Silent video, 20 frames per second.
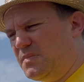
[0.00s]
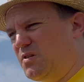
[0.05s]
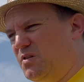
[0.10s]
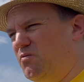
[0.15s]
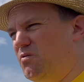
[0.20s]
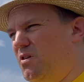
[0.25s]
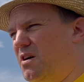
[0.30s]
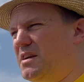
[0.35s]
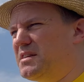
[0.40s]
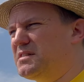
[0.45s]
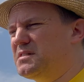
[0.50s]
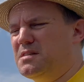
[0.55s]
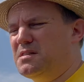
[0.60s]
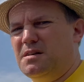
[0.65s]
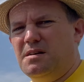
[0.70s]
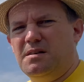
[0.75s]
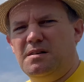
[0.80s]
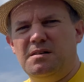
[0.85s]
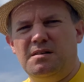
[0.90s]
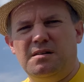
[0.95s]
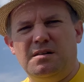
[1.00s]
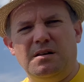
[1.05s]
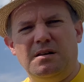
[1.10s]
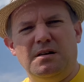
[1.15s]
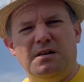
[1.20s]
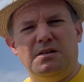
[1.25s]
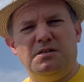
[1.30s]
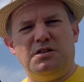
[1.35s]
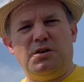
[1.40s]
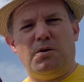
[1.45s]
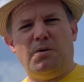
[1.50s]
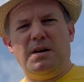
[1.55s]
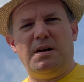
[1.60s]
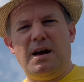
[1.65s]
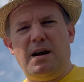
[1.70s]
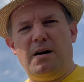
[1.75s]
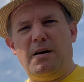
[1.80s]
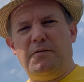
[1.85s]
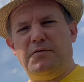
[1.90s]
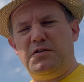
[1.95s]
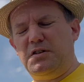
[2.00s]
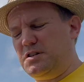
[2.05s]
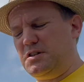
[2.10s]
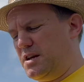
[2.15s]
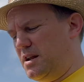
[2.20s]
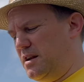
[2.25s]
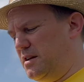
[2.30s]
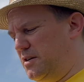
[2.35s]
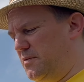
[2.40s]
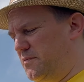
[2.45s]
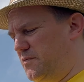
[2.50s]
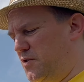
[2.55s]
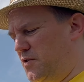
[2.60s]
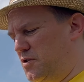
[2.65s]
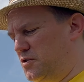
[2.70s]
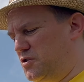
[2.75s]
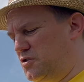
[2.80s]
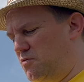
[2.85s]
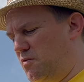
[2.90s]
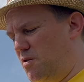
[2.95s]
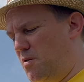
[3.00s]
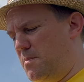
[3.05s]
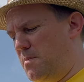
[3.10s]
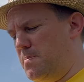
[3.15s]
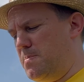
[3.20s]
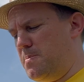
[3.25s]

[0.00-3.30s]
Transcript: Right, so I now have the teleconverter on,